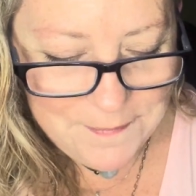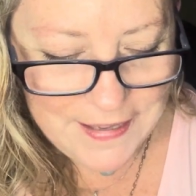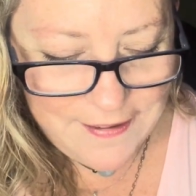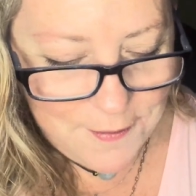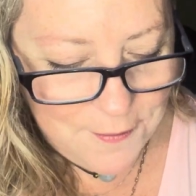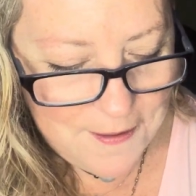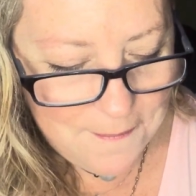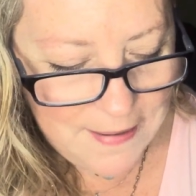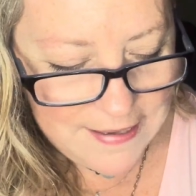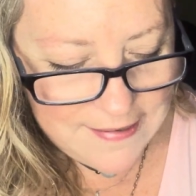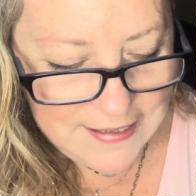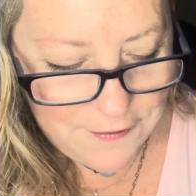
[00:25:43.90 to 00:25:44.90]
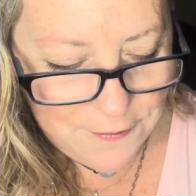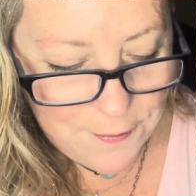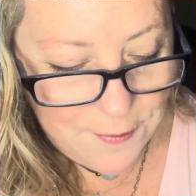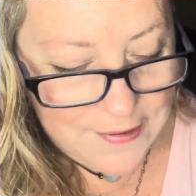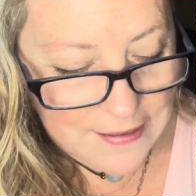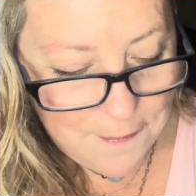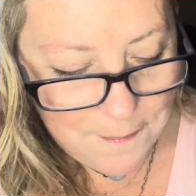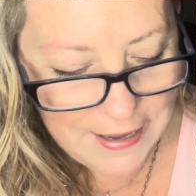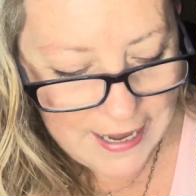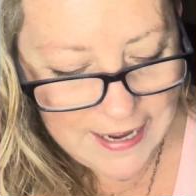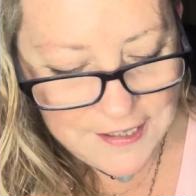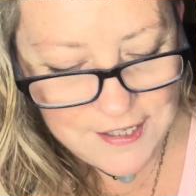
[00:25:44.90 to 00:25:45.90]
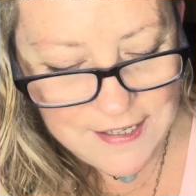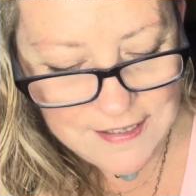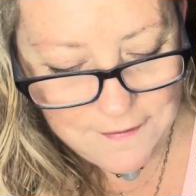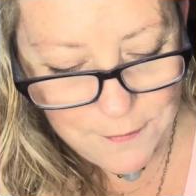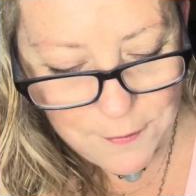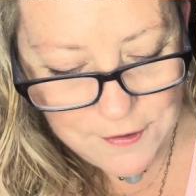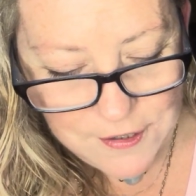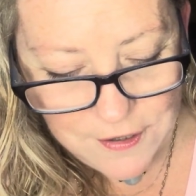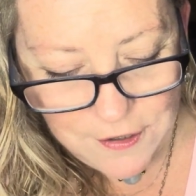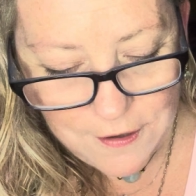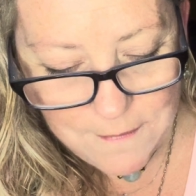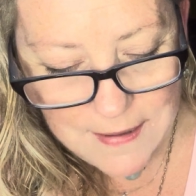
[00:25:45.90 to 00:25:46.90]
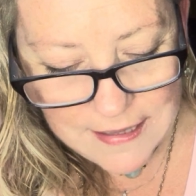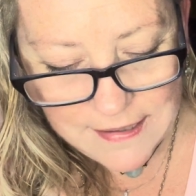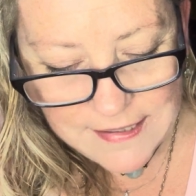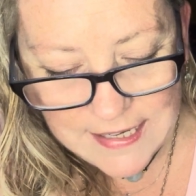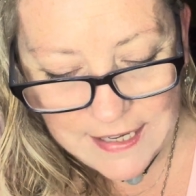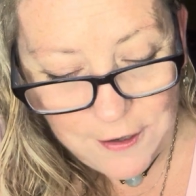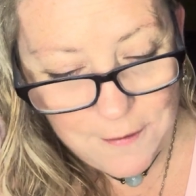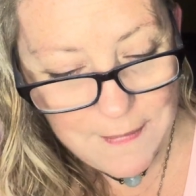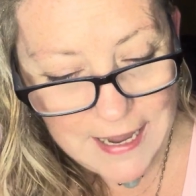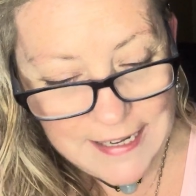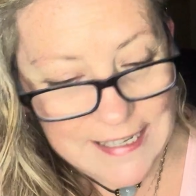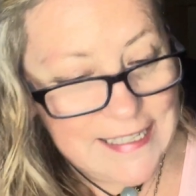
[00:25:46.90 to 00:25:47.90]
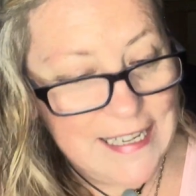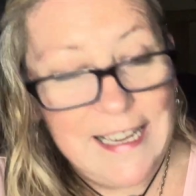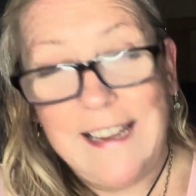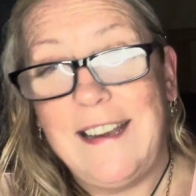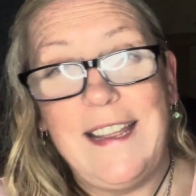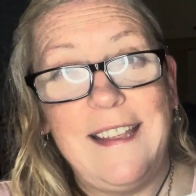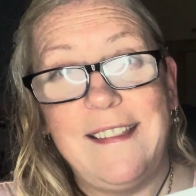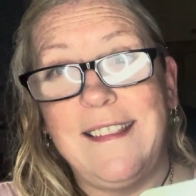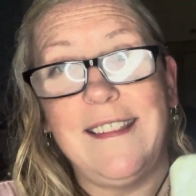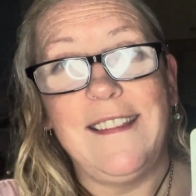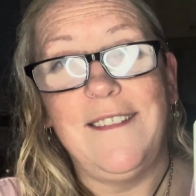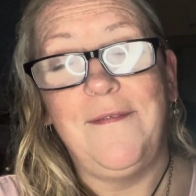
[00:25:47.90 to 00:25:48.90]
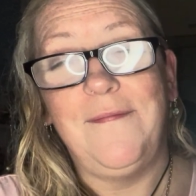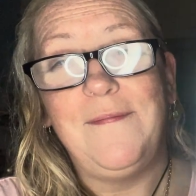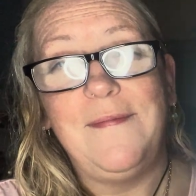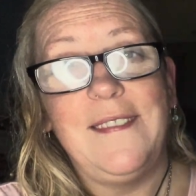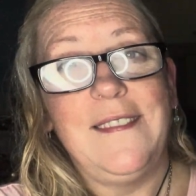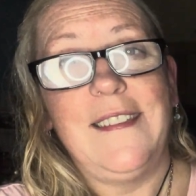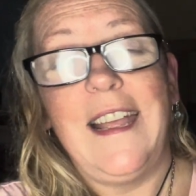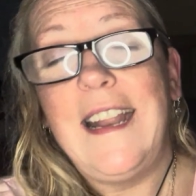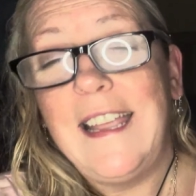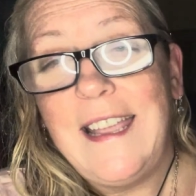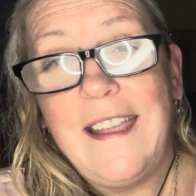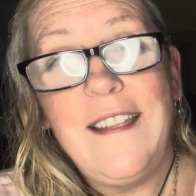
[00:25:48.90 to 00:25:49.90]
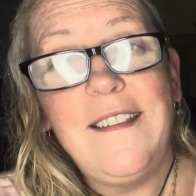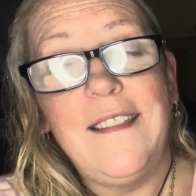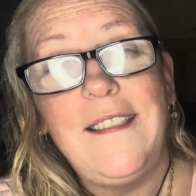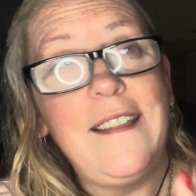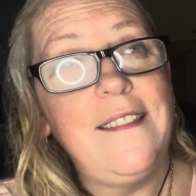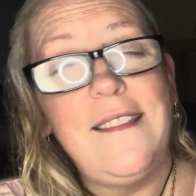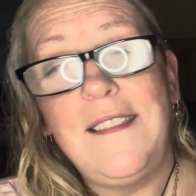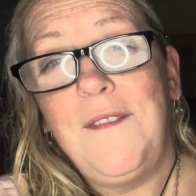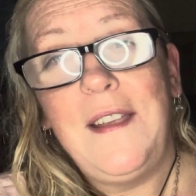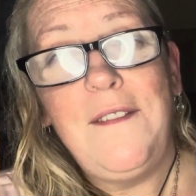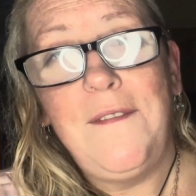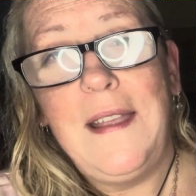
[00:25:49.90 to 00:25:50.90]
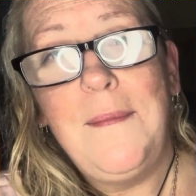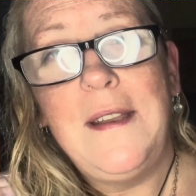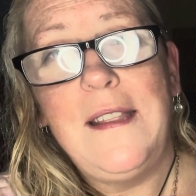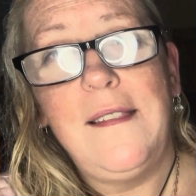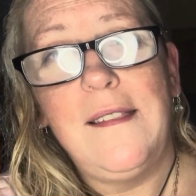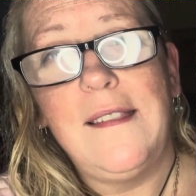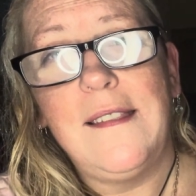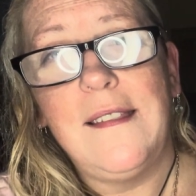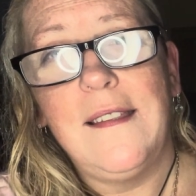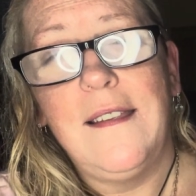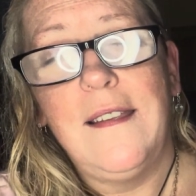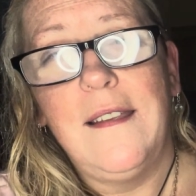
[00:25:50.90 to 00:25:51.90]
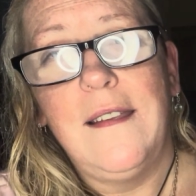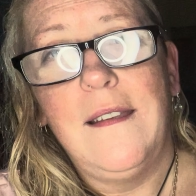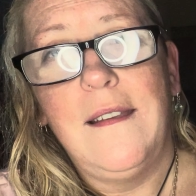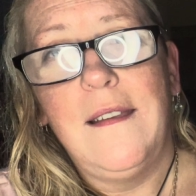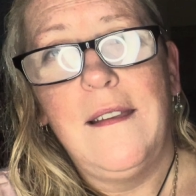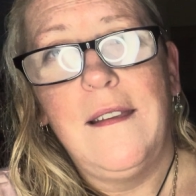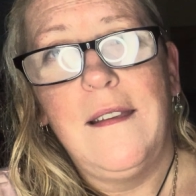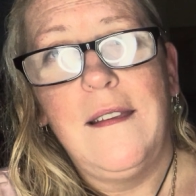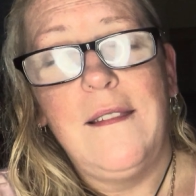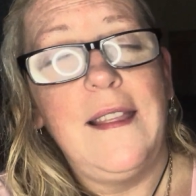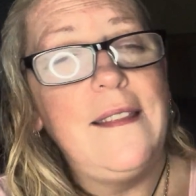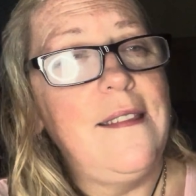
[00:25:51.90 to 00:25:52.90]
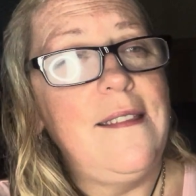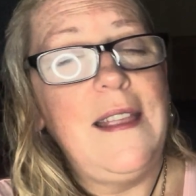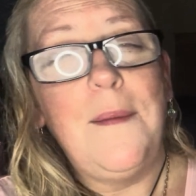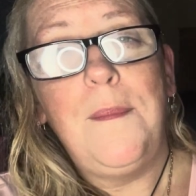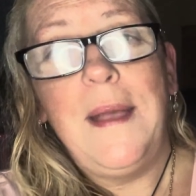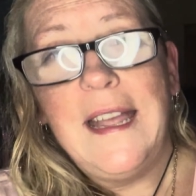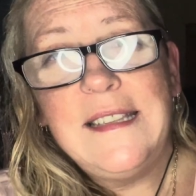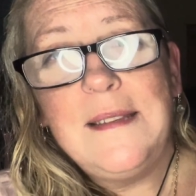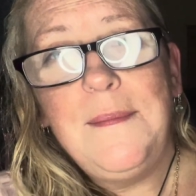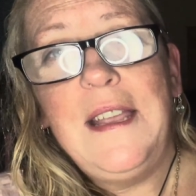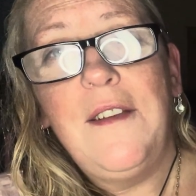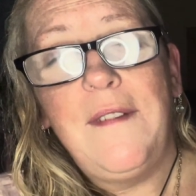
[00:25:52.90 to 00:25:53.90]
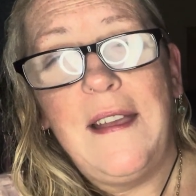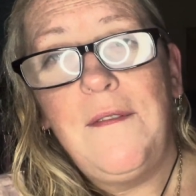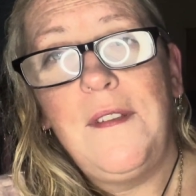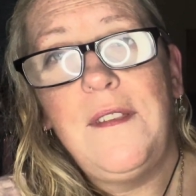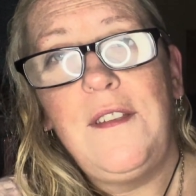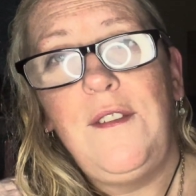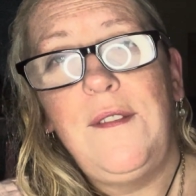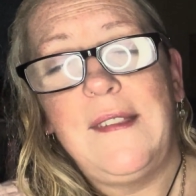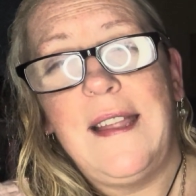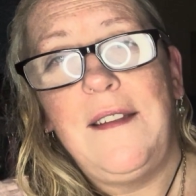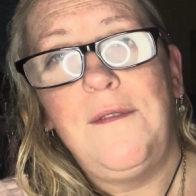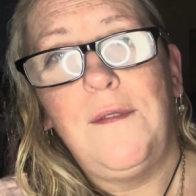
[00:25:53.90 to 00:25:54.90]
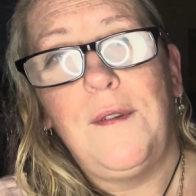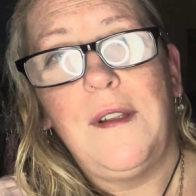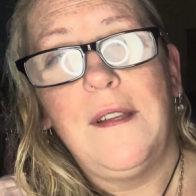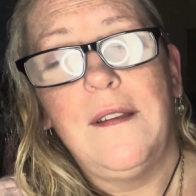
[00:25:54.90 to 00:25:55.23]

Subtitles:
So the mystic rose, compassion, devotion, humility, humanity and grace. And again, this is divine feminines. This is the epitome of everything you stand for.